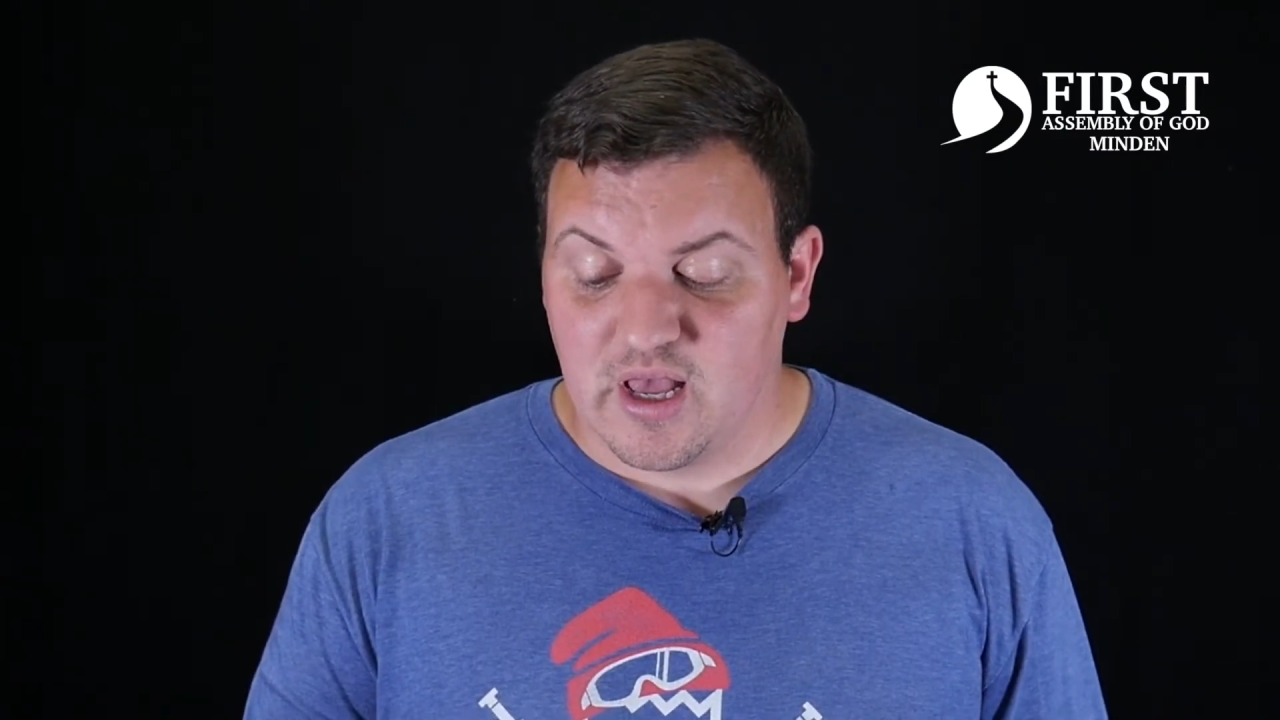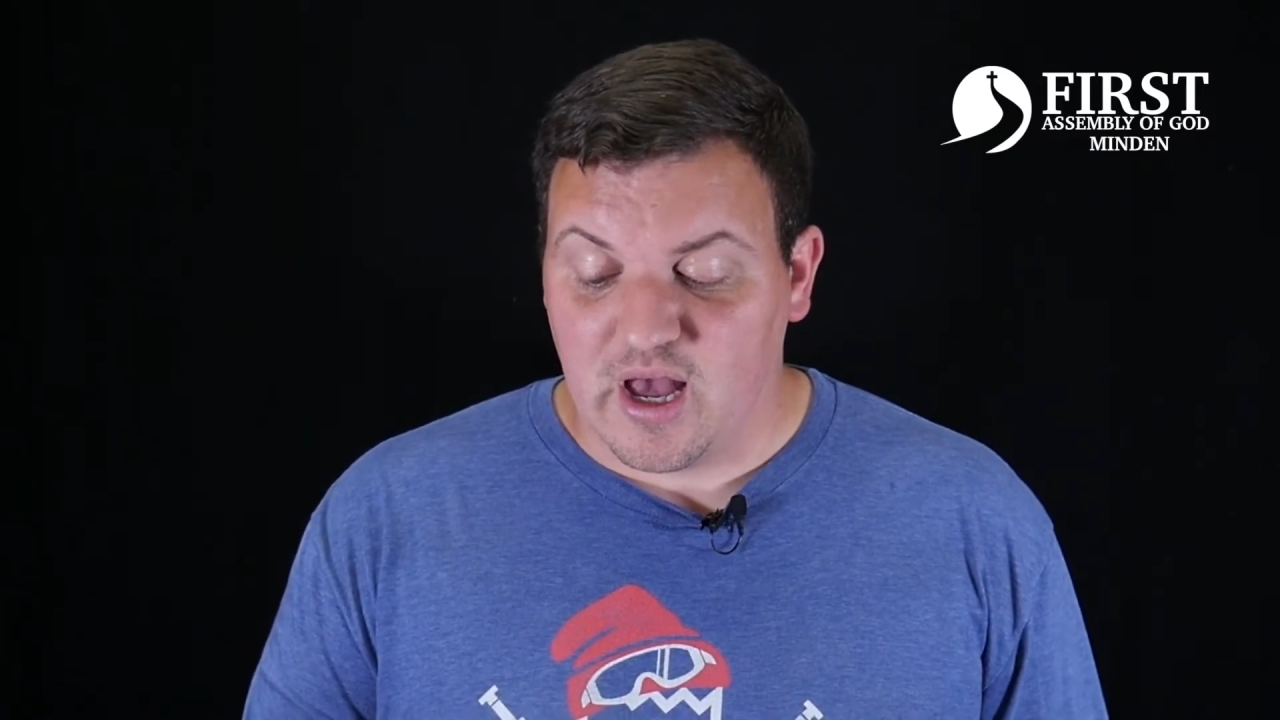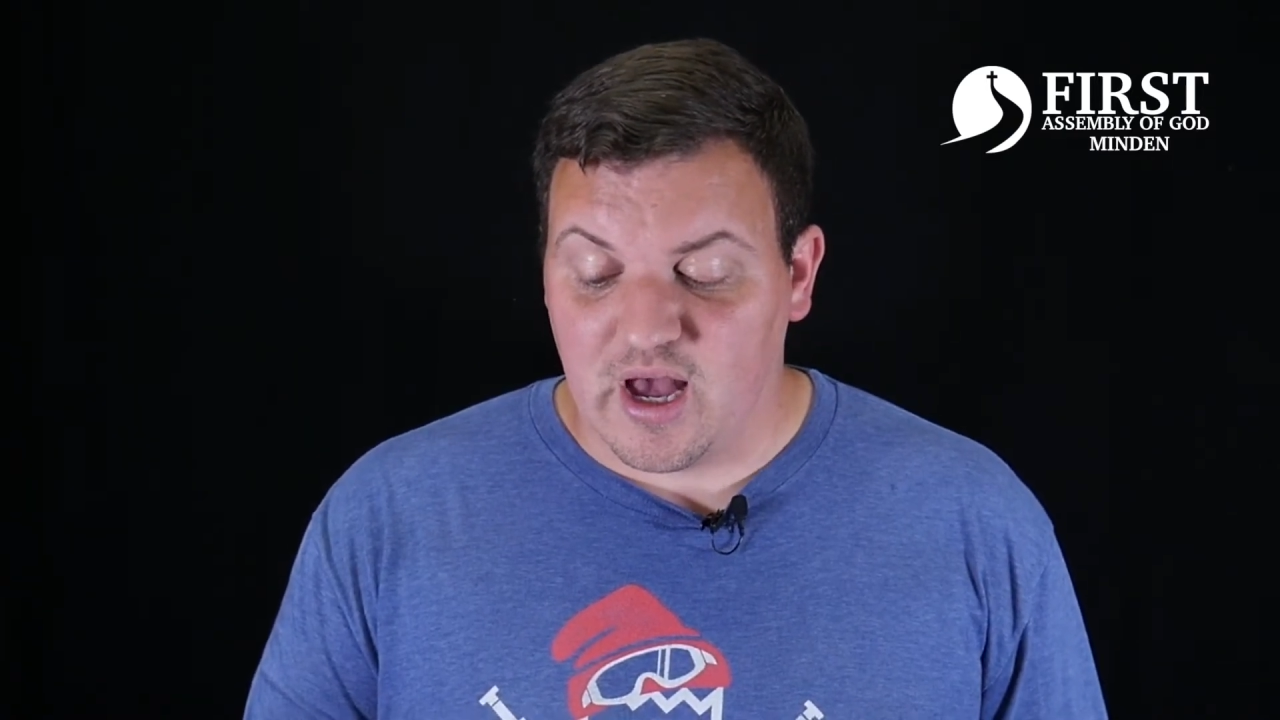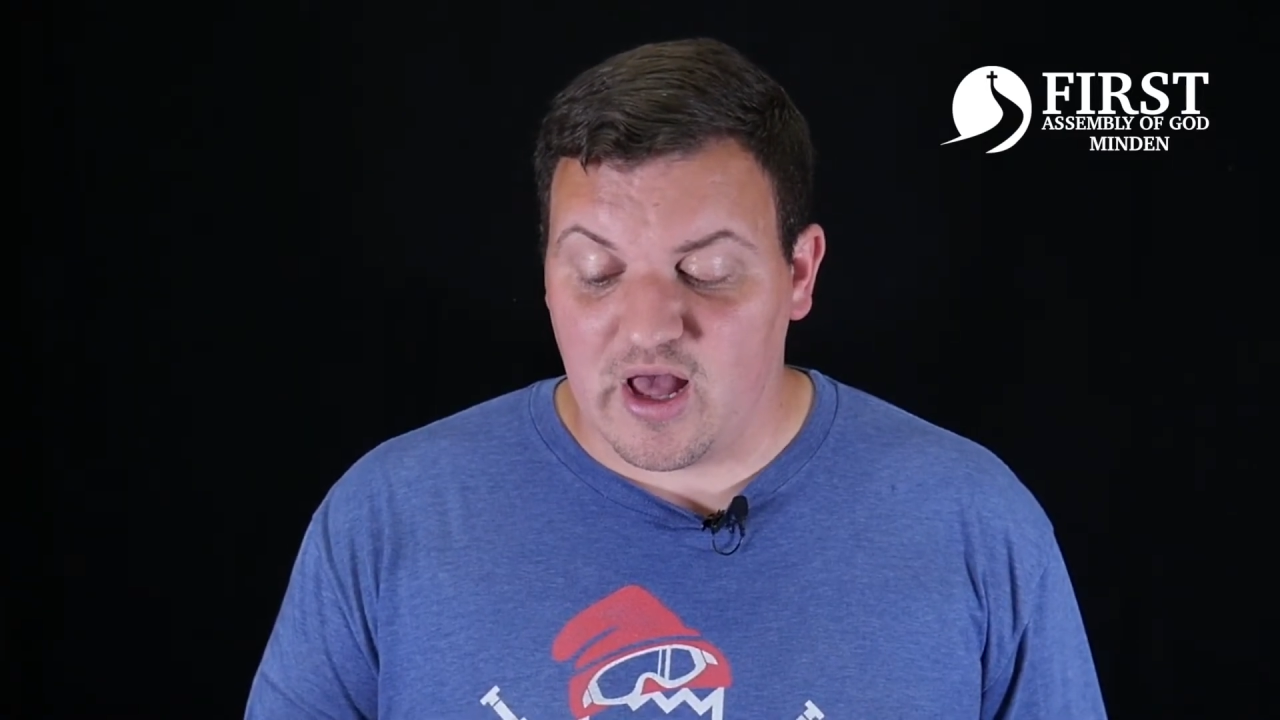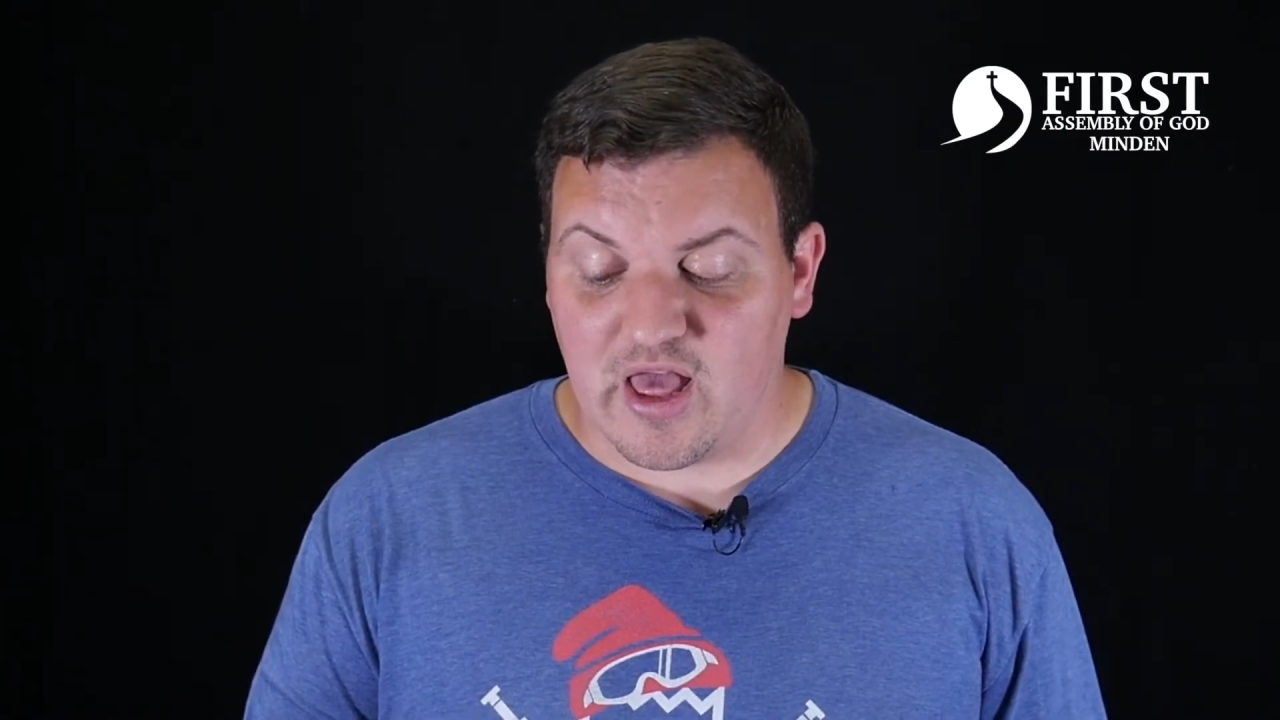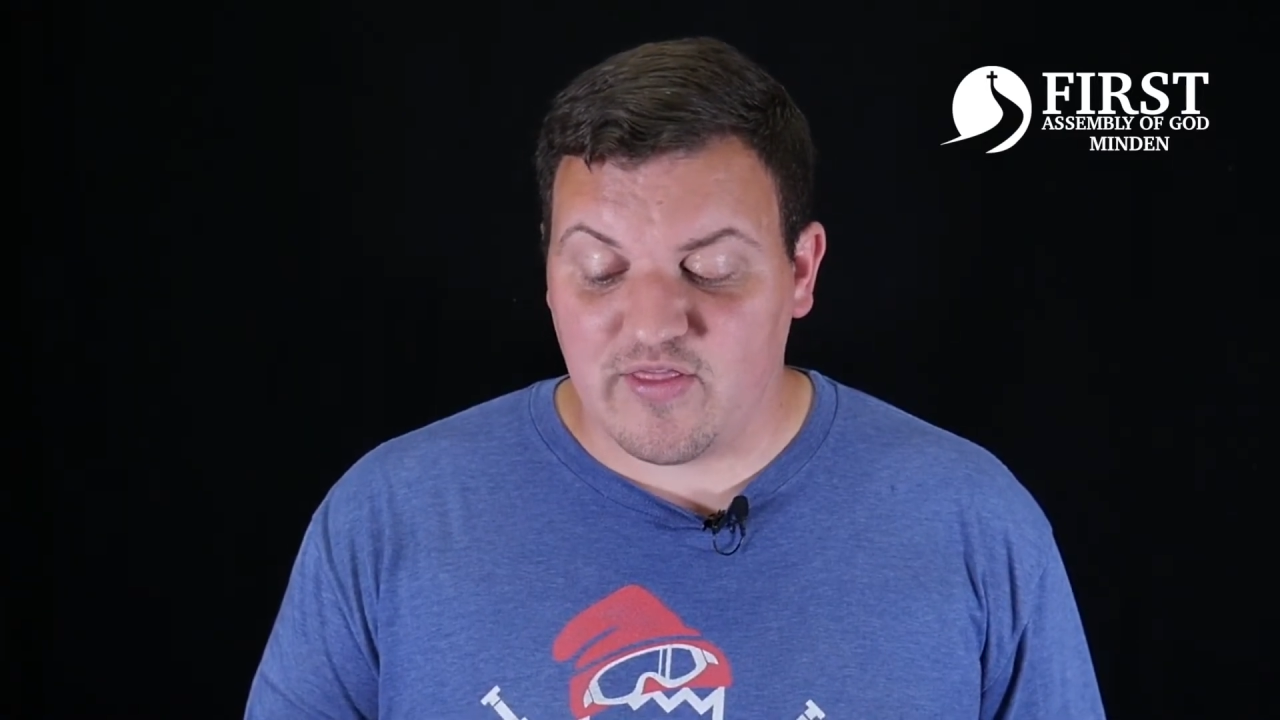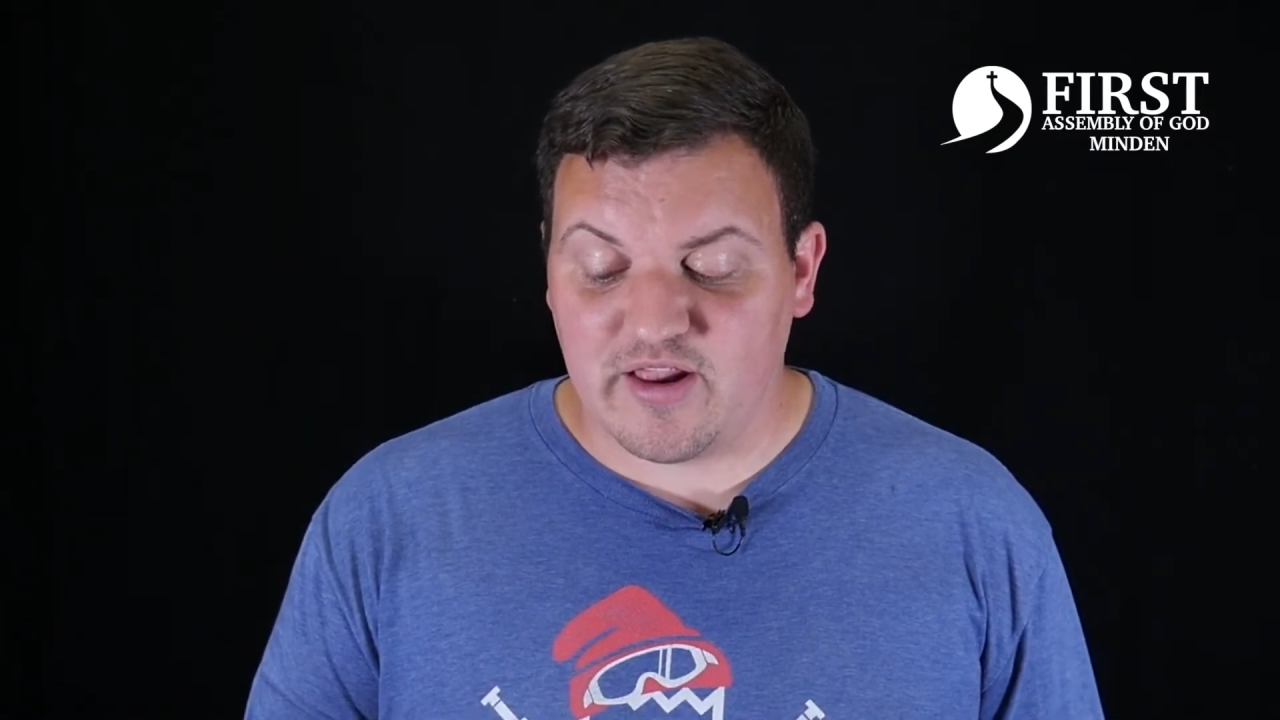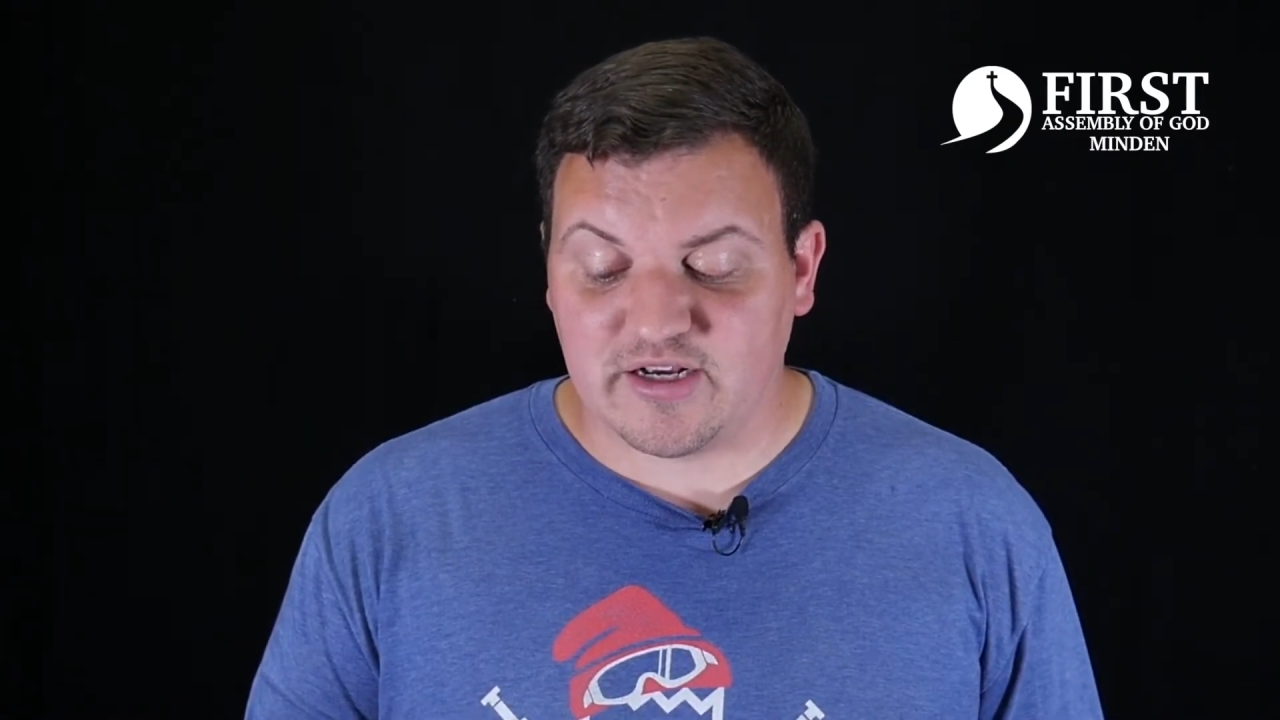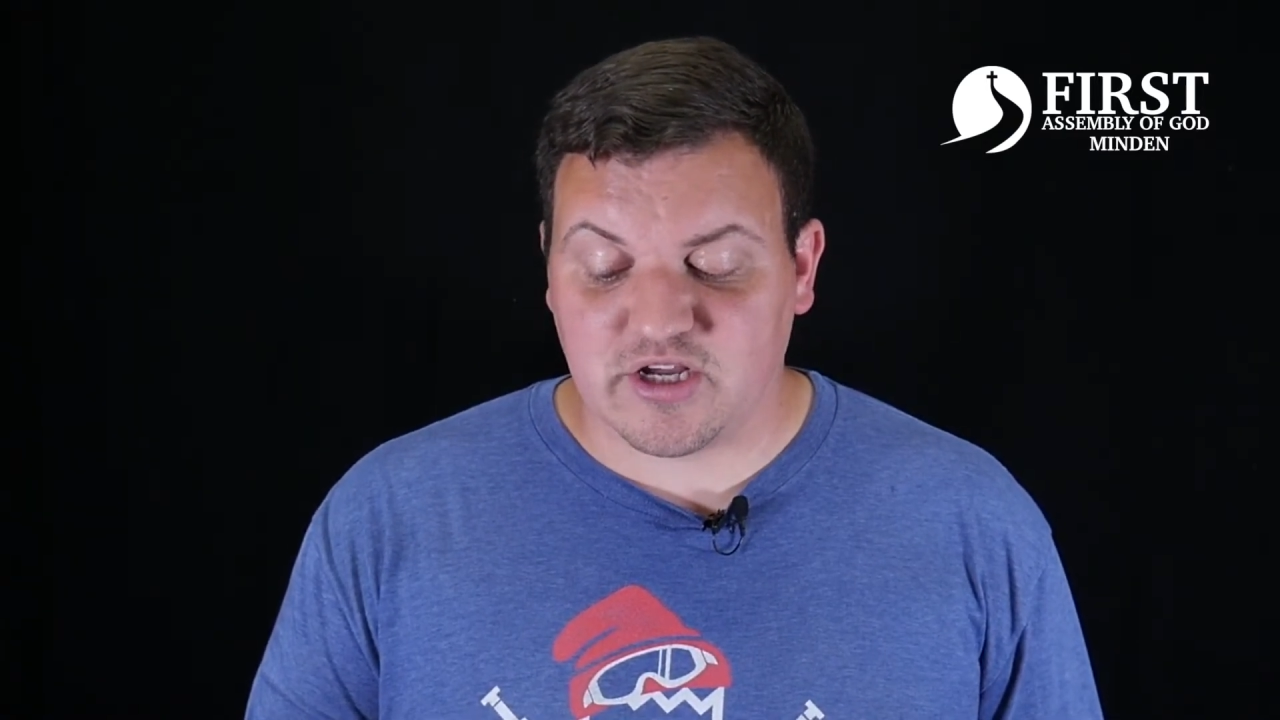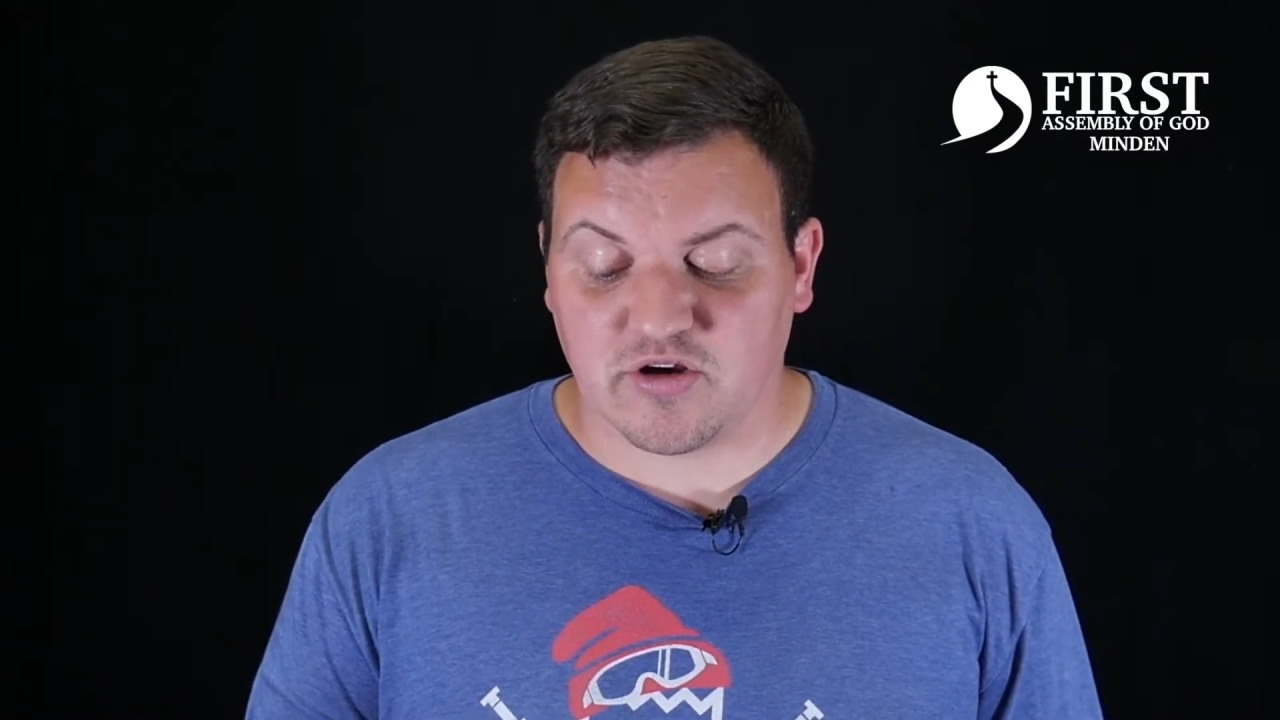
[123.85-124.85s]
And
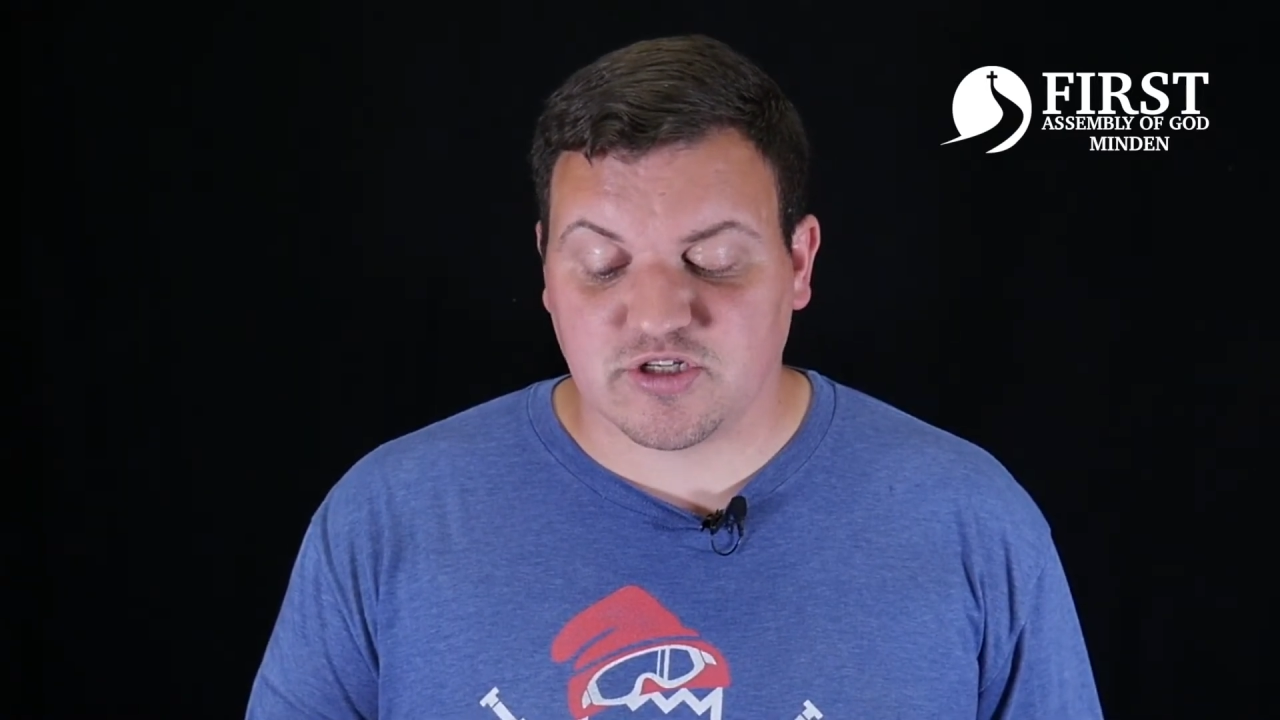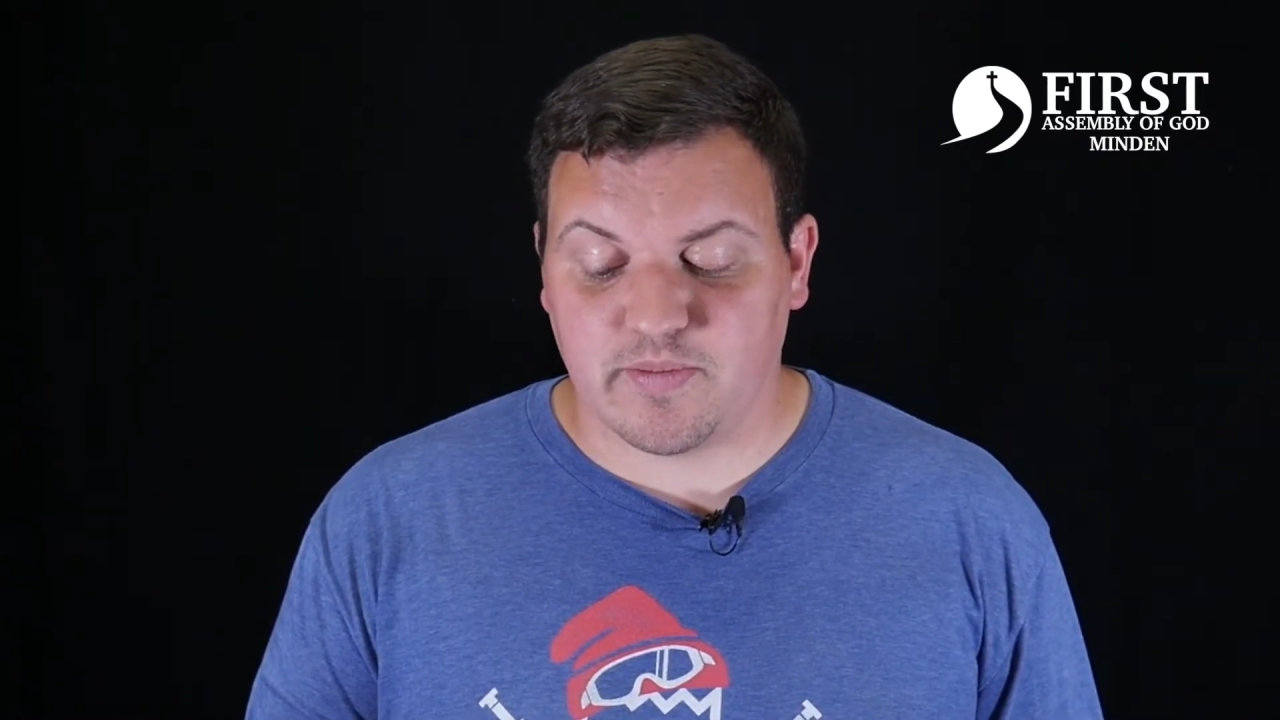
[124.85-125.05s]
then it talks